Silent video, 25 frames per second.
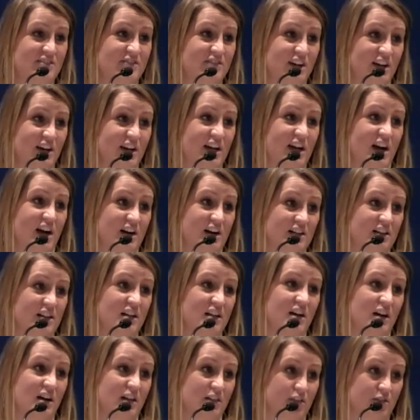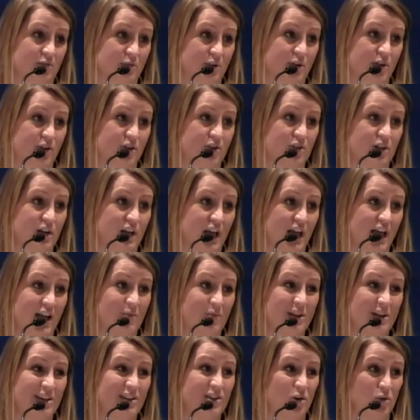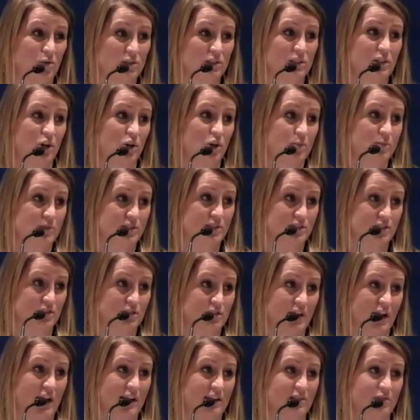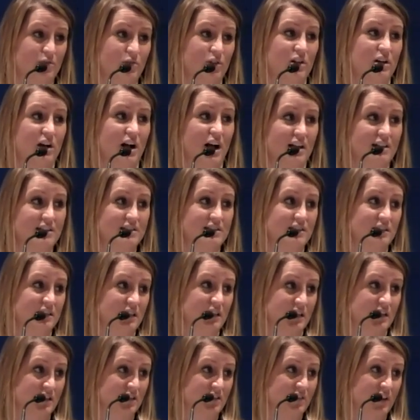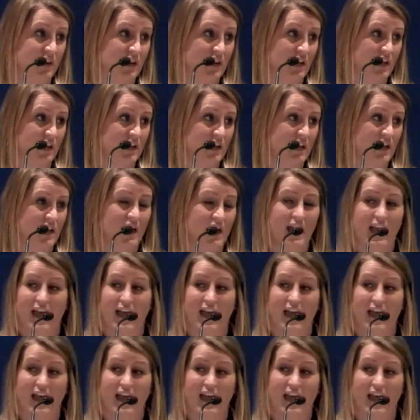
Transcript: very hard to cut through. And we can only hope to do that if we're constantly innovating